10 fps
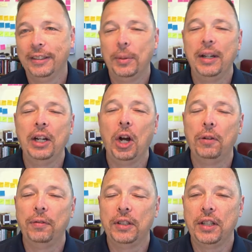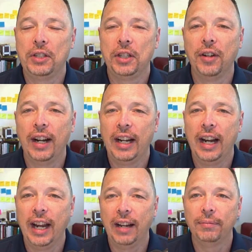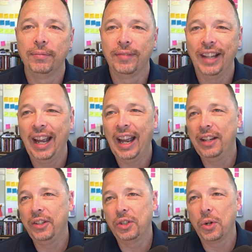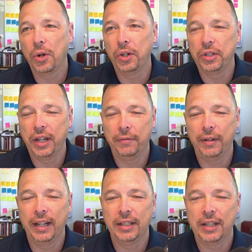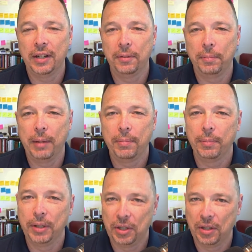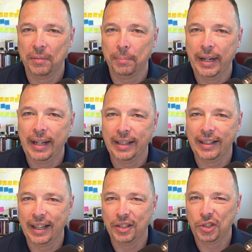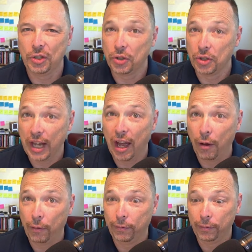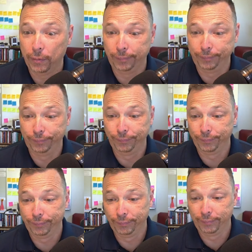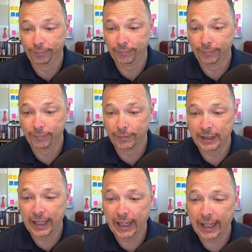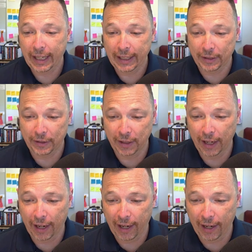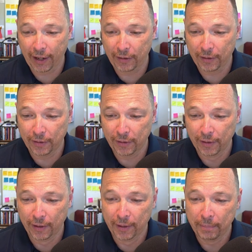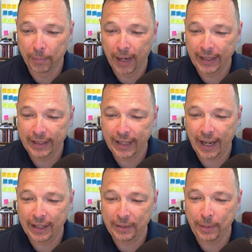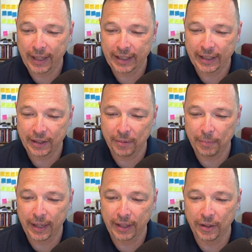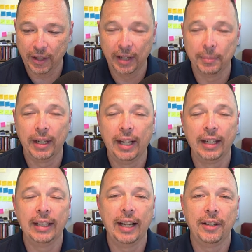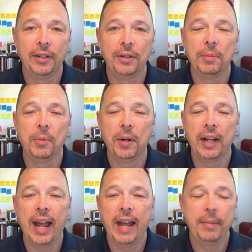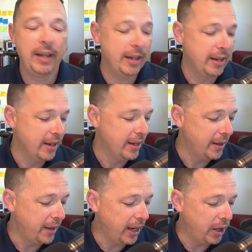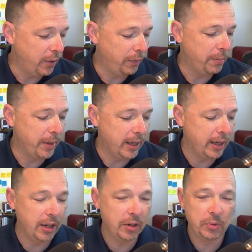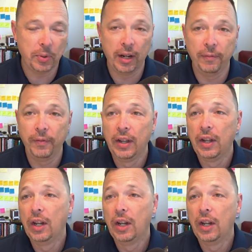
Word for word: That's why golf is such a great game. Yeah, you score yourself against other people, but you're competing against yourself. Stickies, yes. Bite-sized pieces of the big dream. I like that, too. Good morning, Abby. Thank you for being here as well.